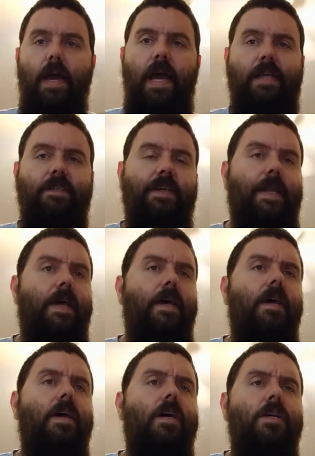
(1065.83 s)
Excellent.
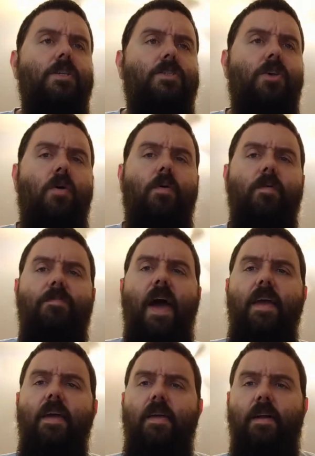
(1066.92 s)
So
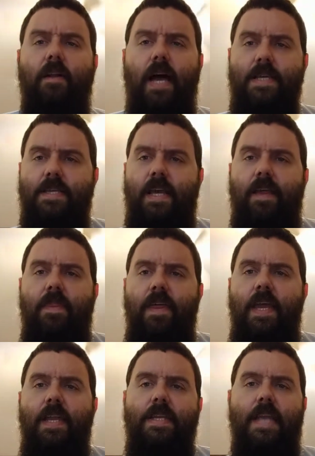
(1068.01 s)
finalizing
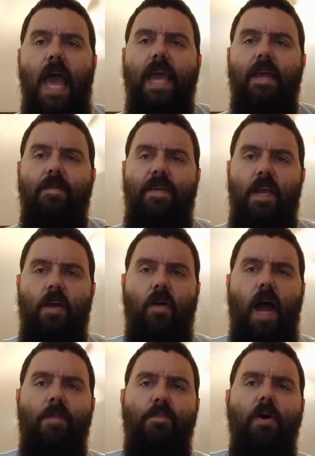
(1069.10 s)
the negative here,
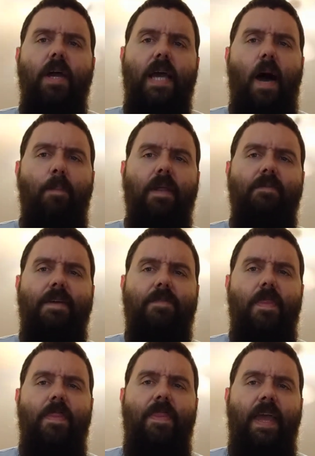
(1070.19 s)
I put a couple of
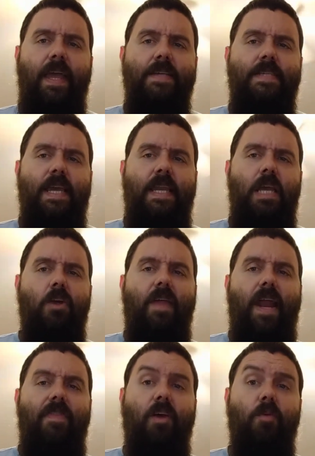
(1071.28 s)
different things in here
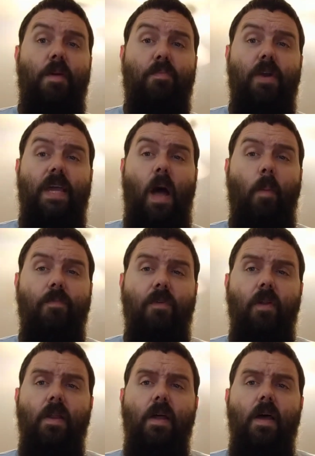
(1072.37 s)
that I think will be pretty
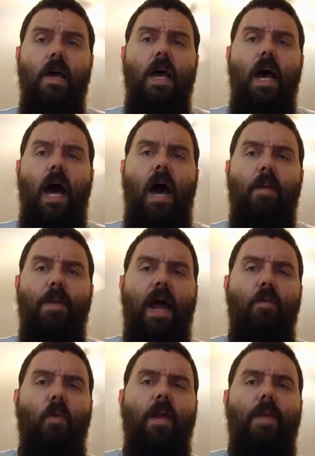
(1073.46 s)
helpful, but
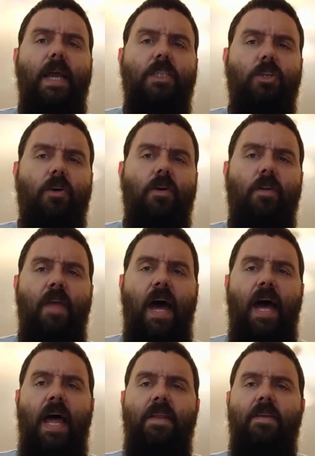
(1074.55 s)
I want to make sure
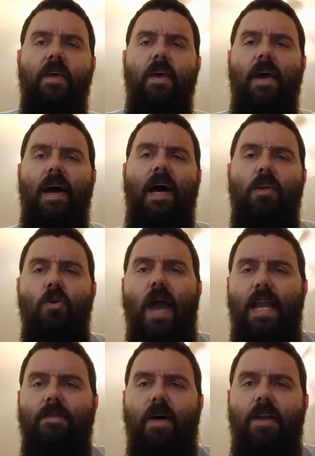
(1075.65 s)
that you
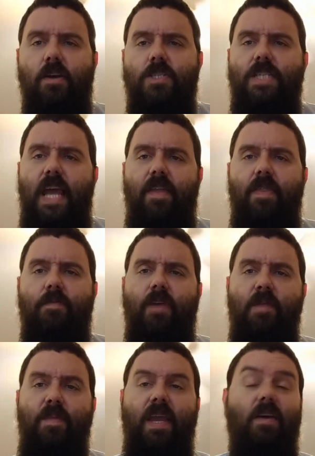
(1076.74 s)
kind of understand the
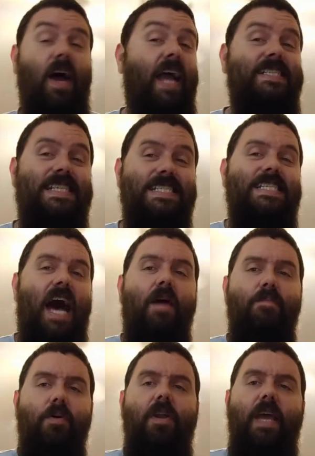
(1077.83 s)
framing here. I did
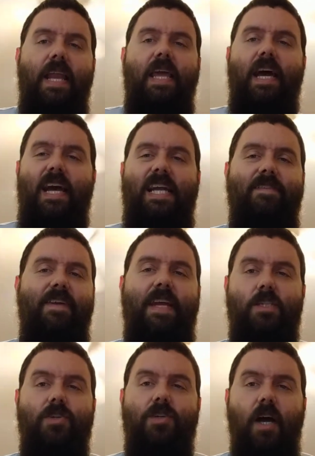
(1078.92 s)
not put any kind of an
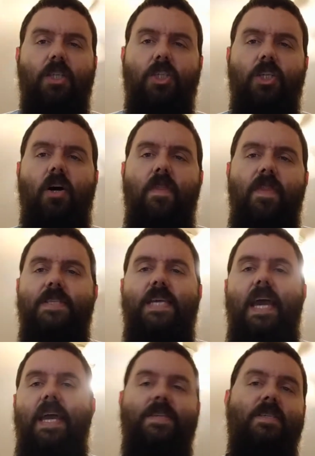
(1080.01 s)
introduction on this
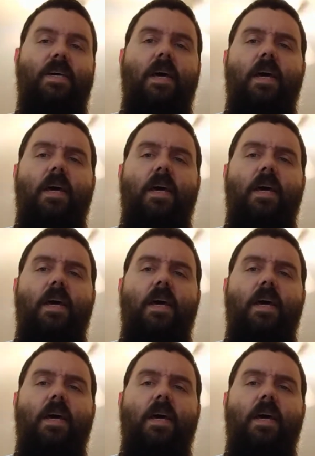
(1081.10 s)
case.